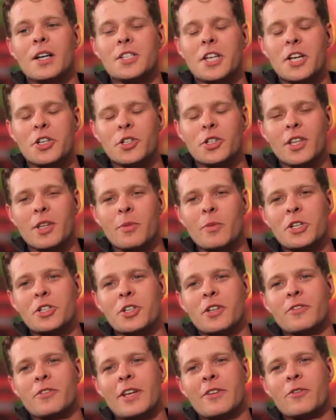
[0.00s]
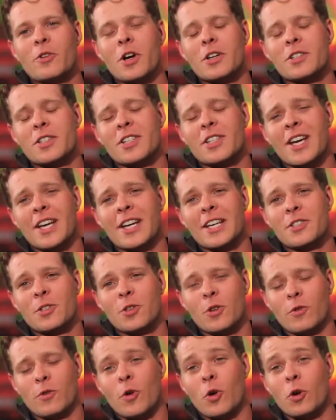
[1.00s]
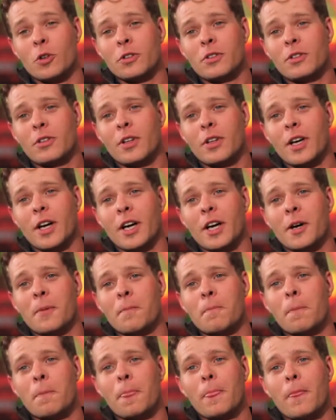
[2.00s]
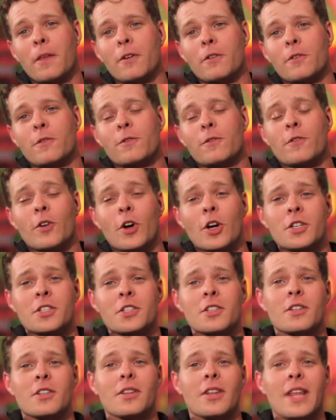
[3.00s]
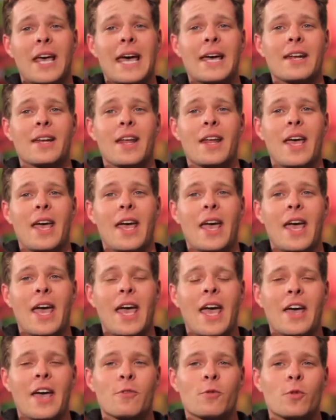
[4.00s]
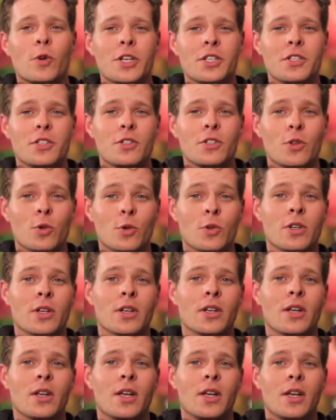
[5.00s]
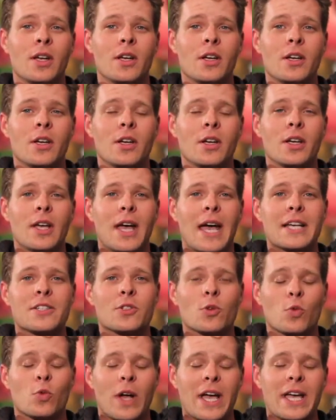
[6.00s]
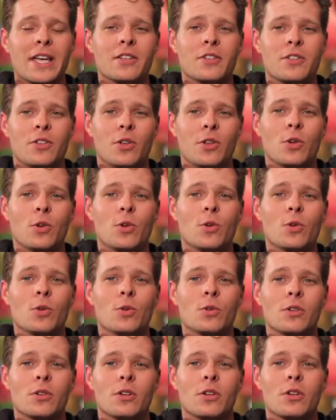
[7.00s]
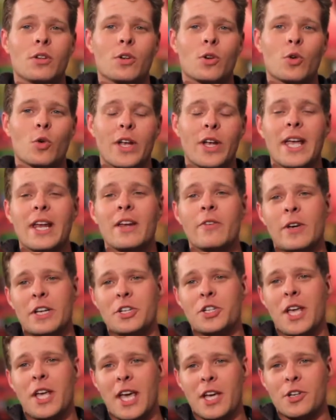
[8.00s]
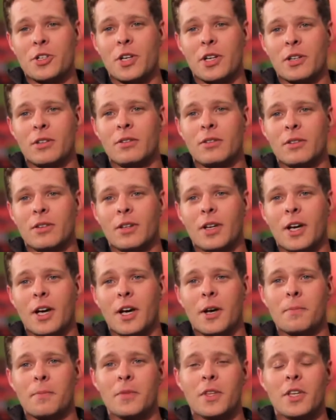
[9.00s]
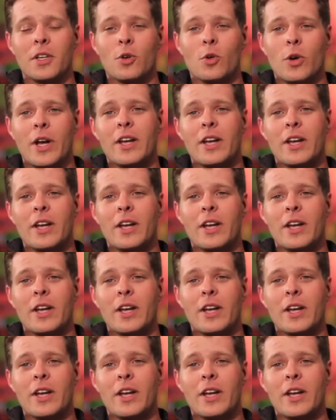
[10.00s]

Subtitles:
Essentially, the mission of Denver Art Society is twofold. First, that every student has a right to creative education, that